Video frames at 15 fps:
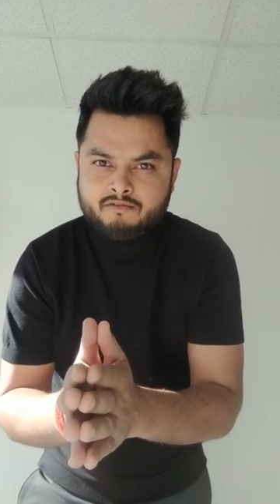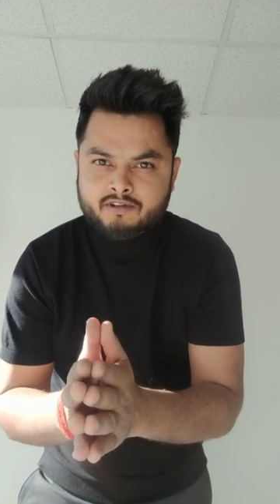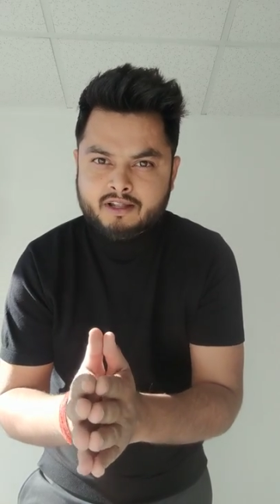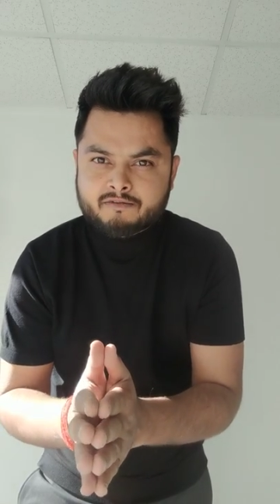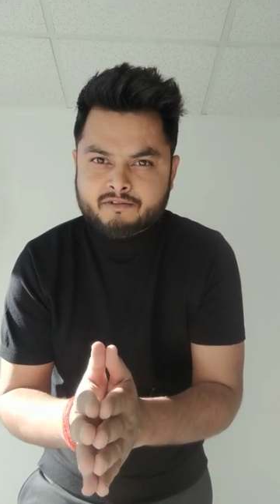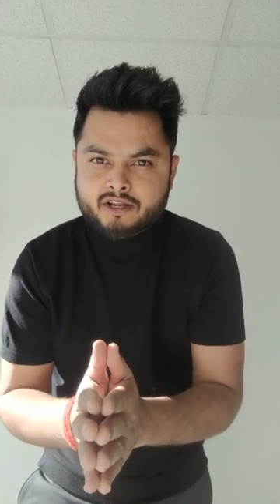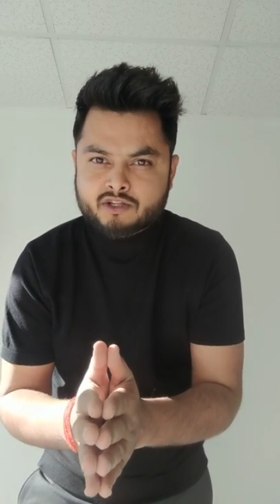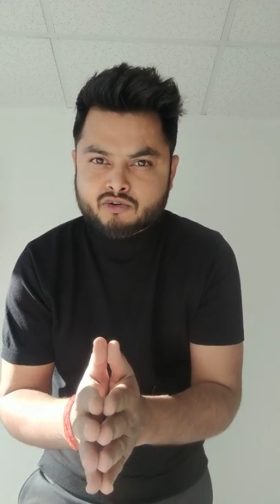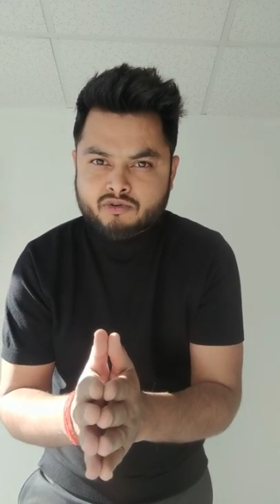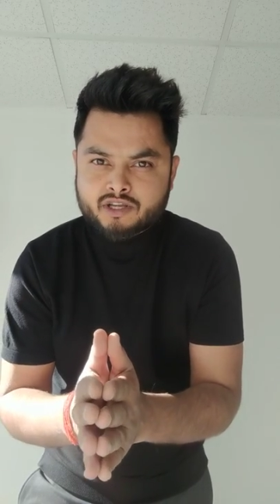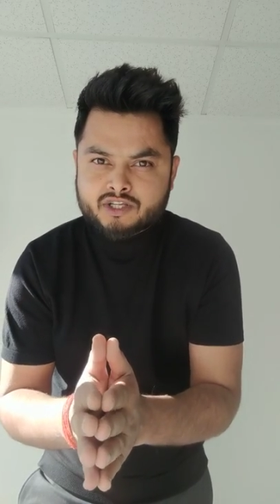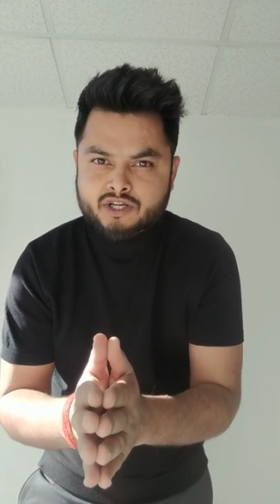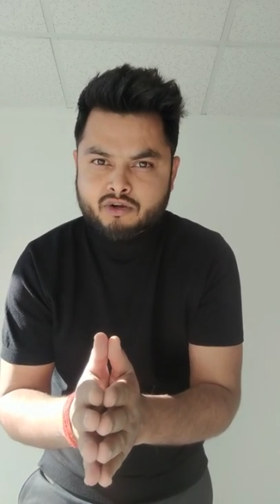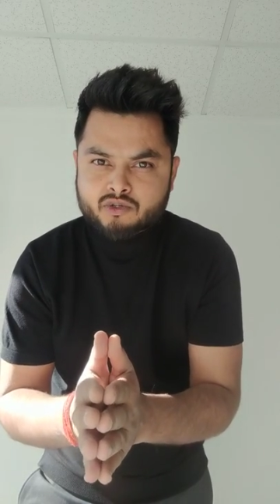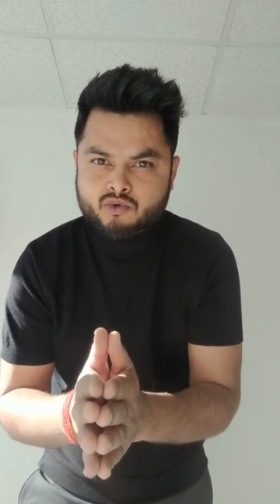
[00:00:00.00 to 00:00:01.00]
feel free to
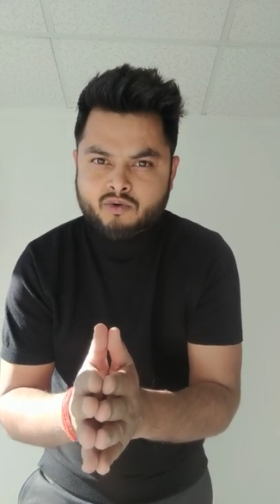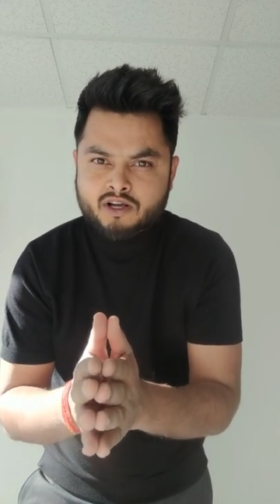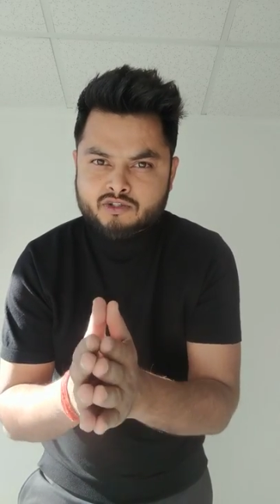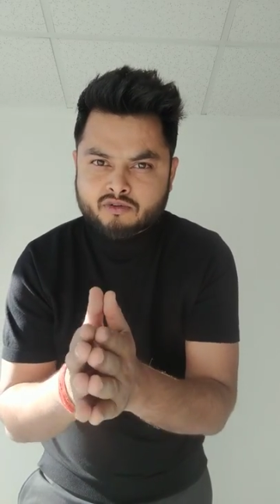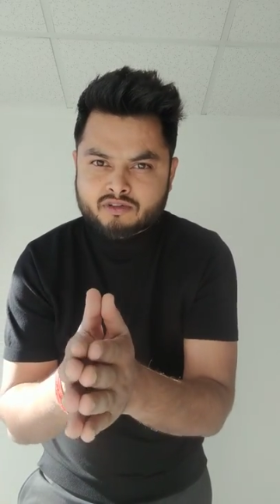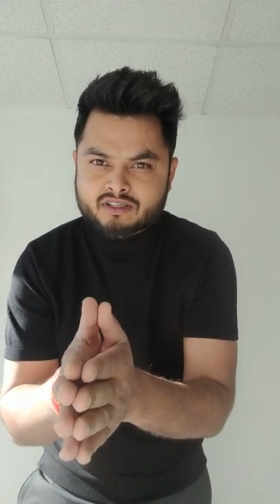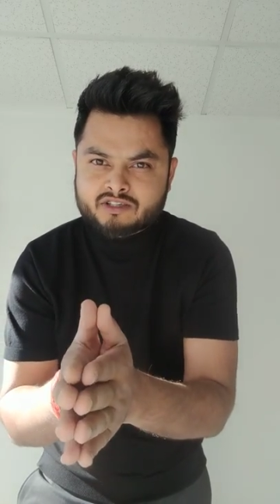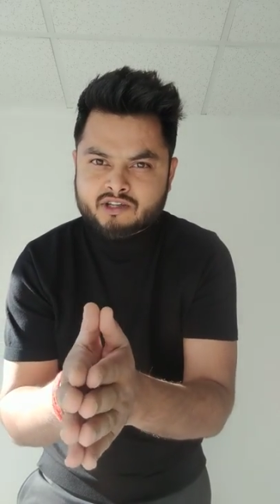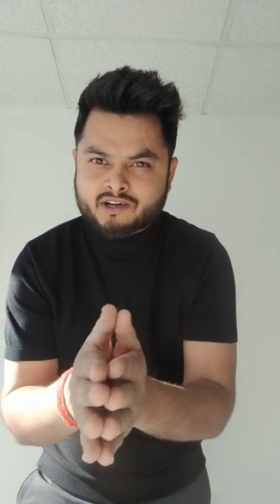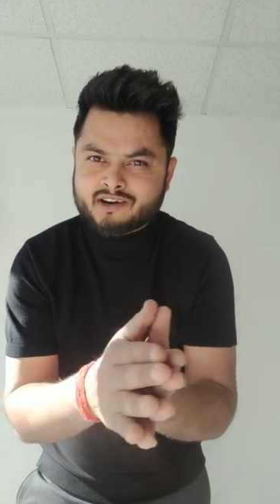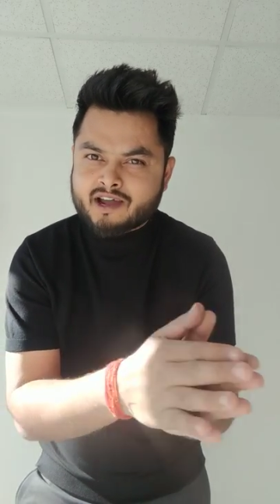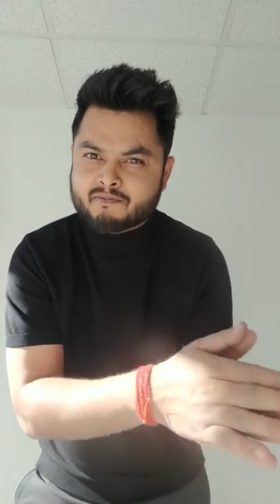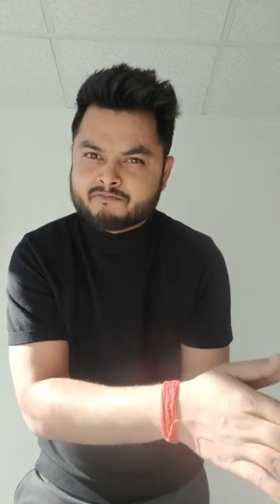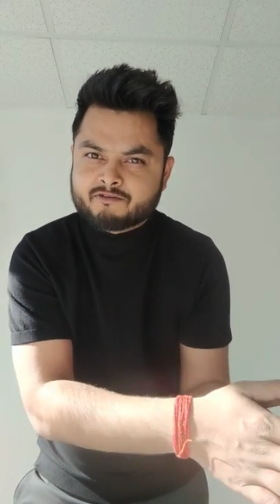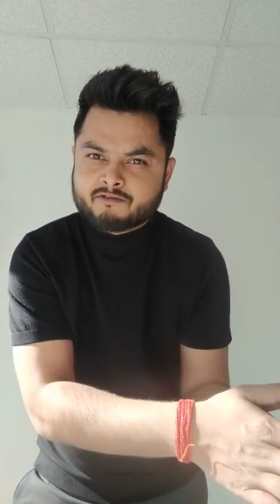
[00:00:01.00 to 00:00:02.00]
reach out to us on
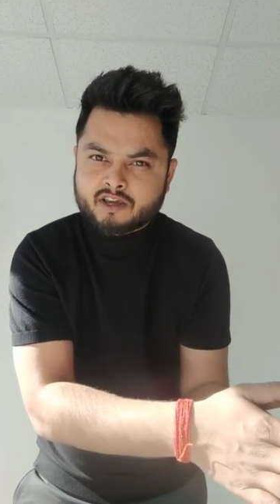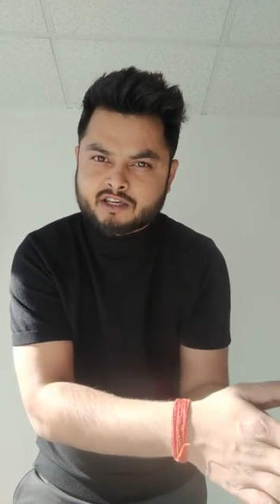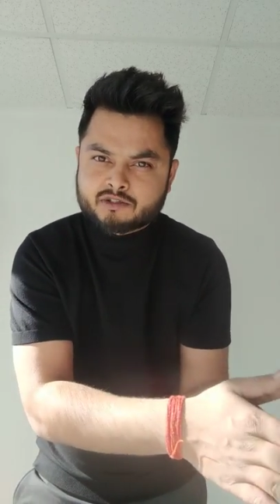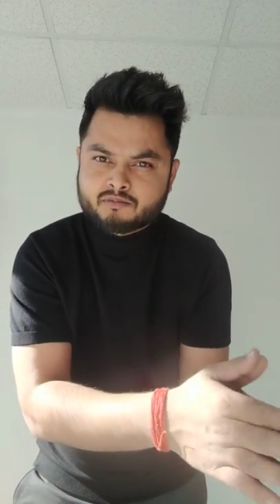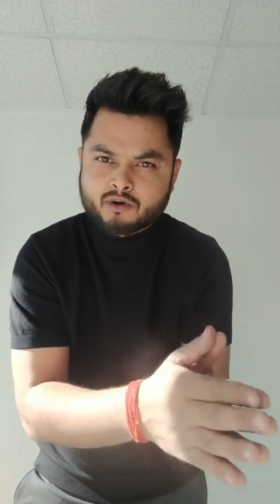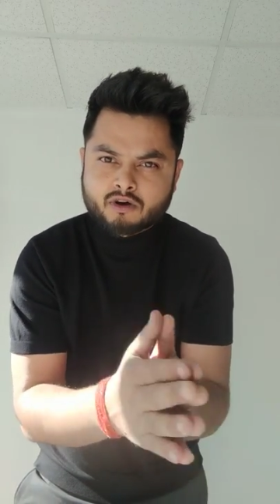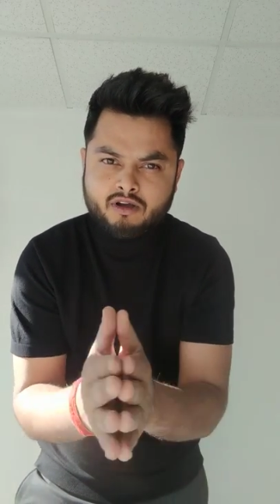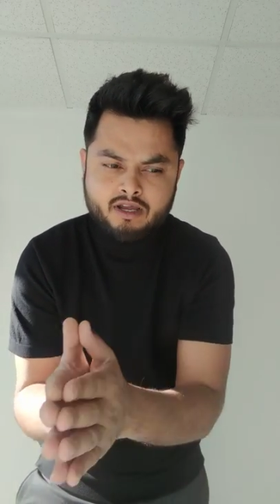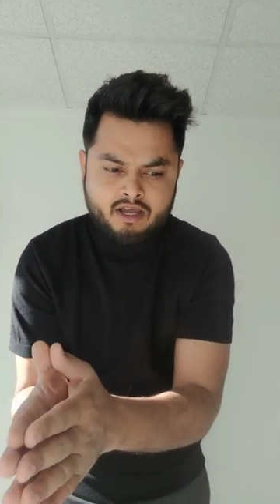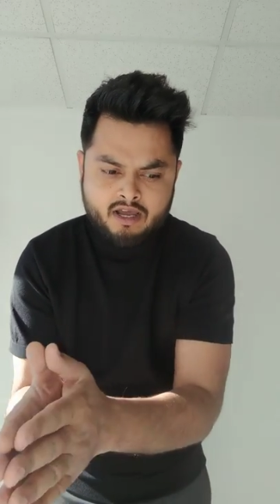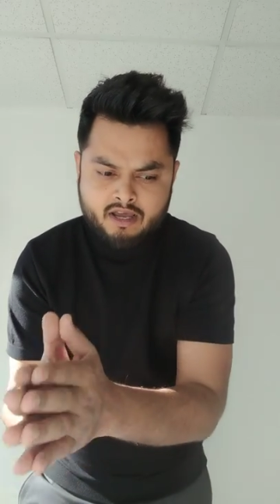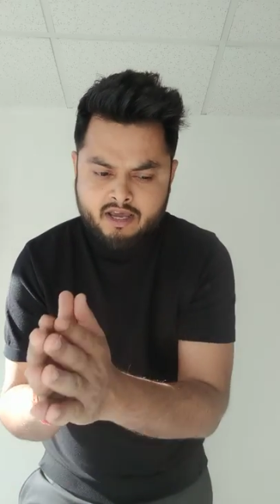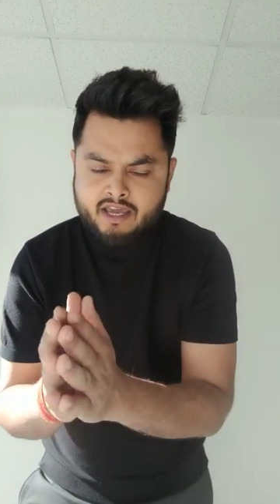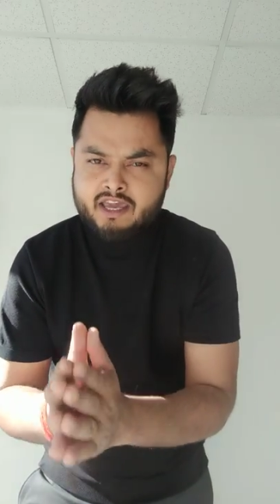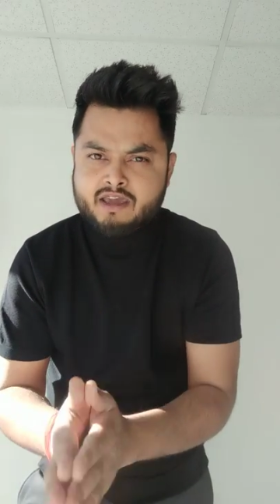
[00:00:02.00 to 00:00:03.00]
Instagram, Facebook,
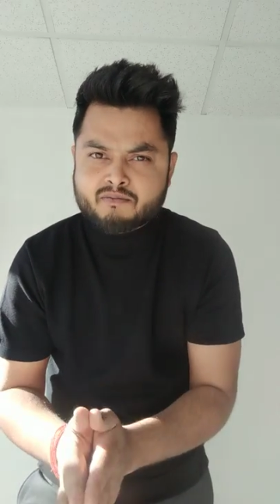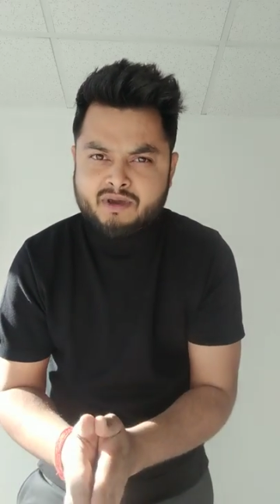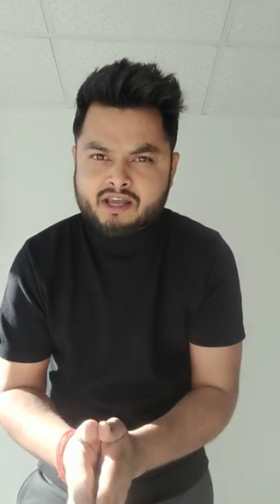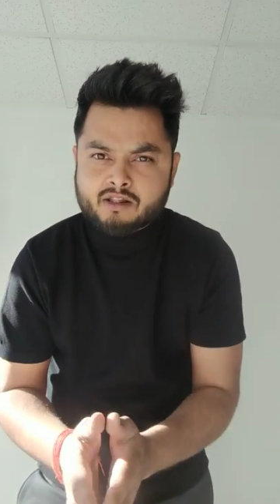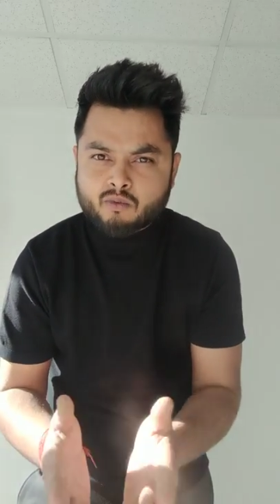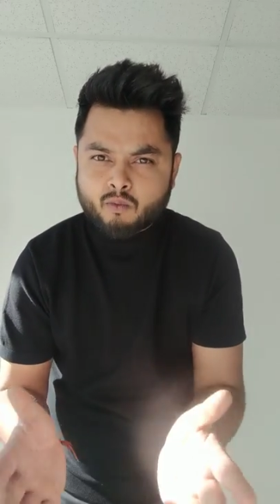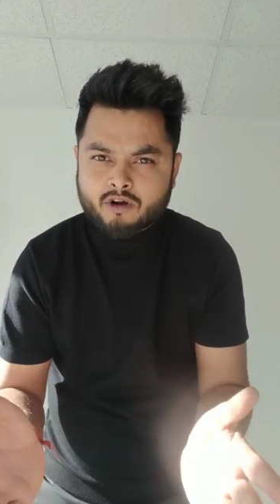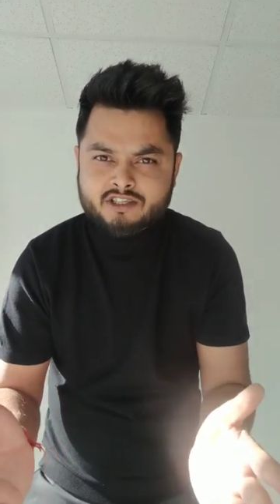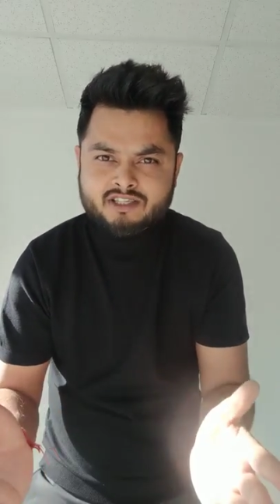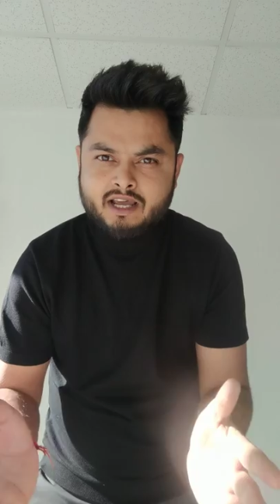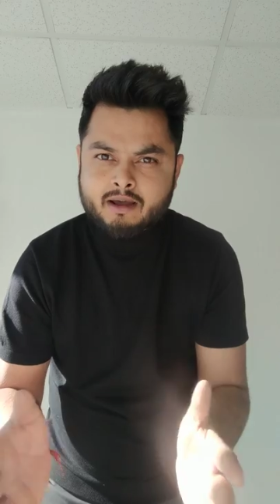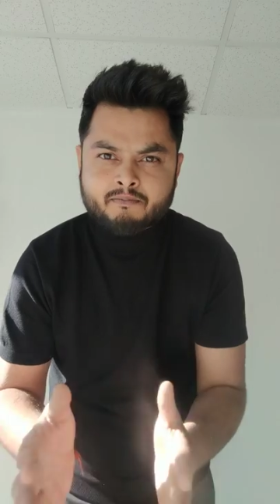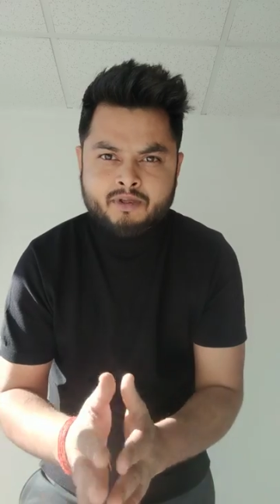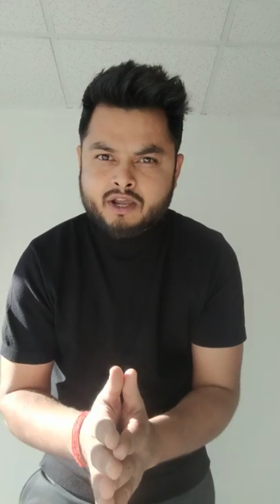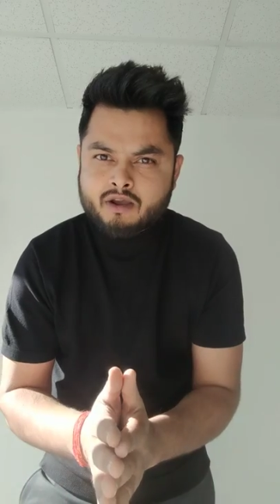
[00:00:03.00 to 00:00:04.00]
email,
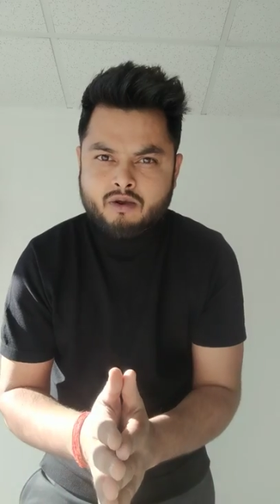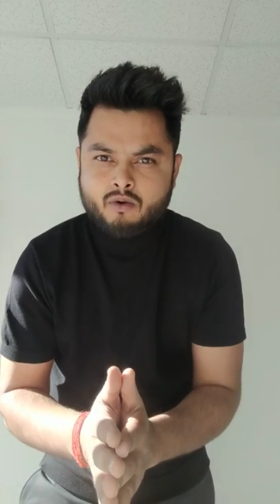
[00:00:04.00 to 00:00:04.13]
WhatsApp,